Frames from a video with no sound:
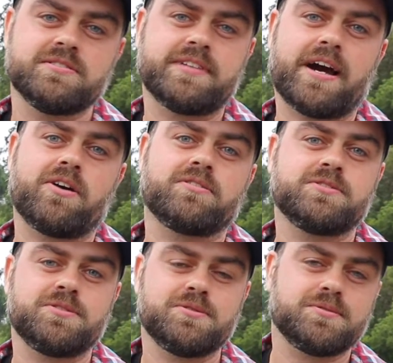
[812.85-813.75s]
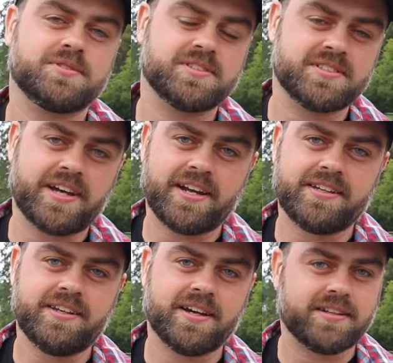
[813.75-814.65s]
down to
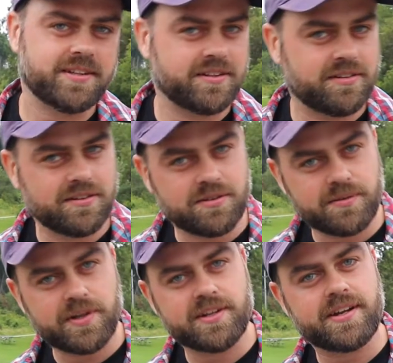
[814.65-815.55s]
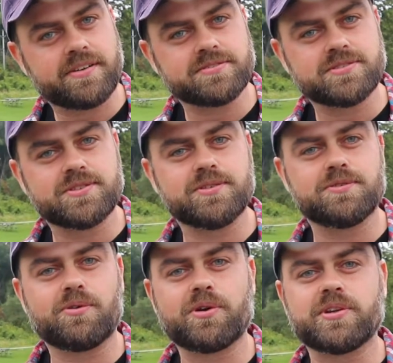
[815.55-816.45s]
Cincinnati, and then all the way down to
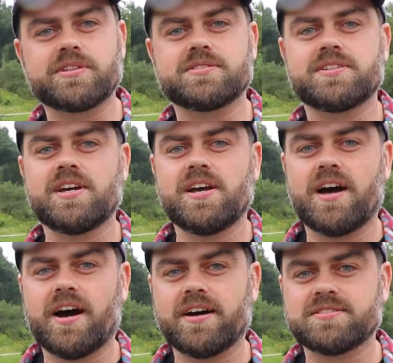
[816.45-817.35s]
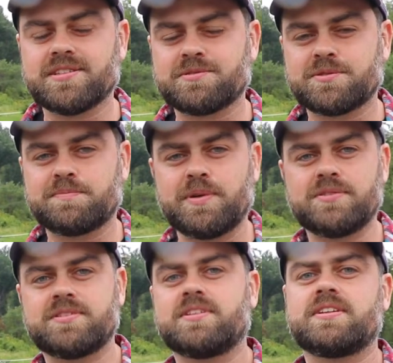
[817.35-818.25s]
New Orleans. So this was
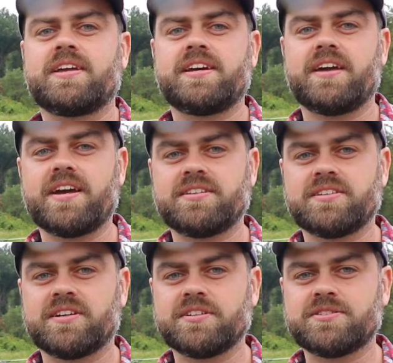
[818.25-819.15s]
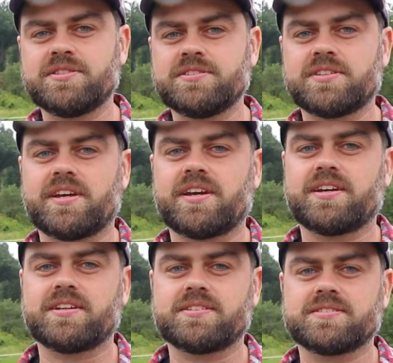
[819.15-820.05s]
built in the late 1800s,
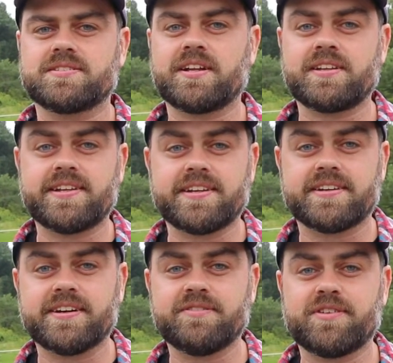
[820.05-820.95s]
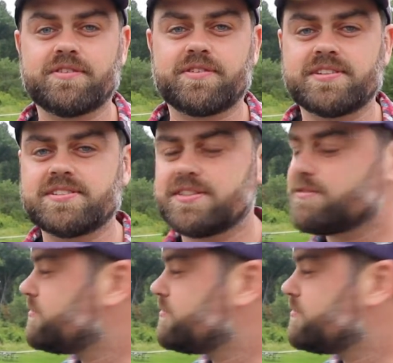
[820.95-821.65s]
and luckily enough our friends live